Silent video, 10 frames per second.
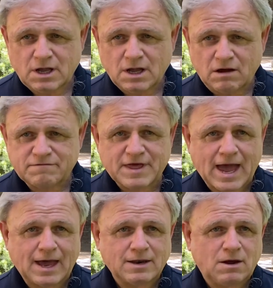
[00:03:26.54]
Of
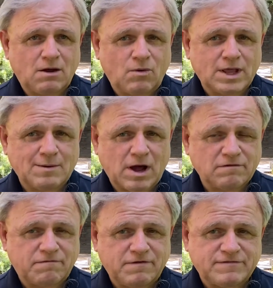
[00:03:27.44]
that, only about
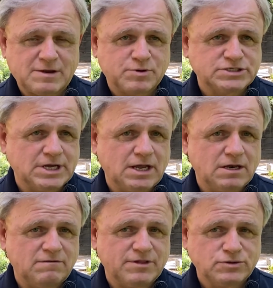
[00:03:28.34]
50%
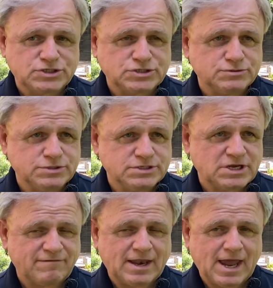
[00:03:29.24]
of those students
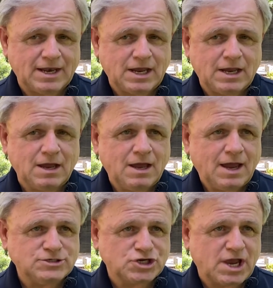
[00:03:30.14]
have had any
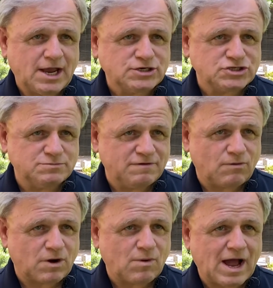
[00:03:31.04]
education
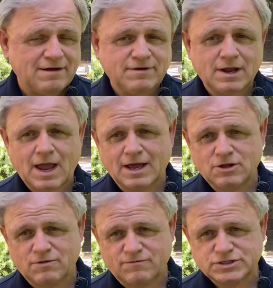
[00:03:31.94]
before arriving at
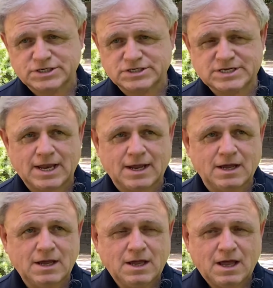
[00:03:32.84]
university setting
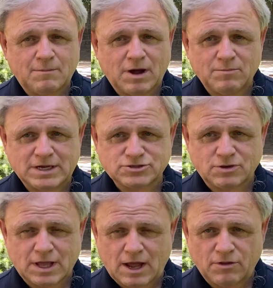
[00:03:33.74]
about
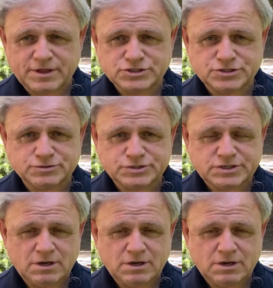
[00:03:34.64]
mental health issues.